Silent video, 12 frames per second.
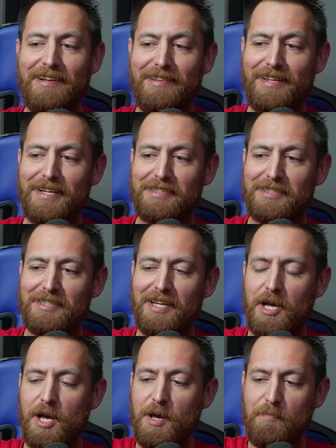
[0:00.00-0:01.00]
this
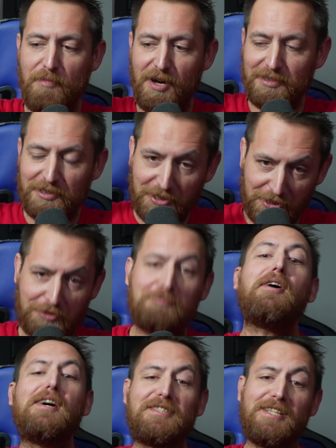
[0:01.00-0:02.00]

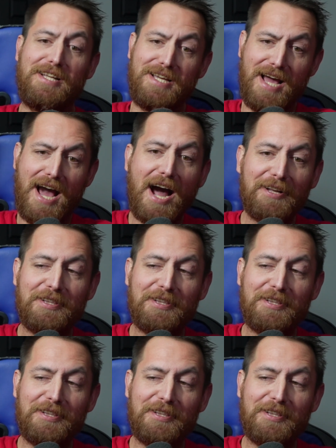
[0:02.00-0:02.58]
monstrosity out of the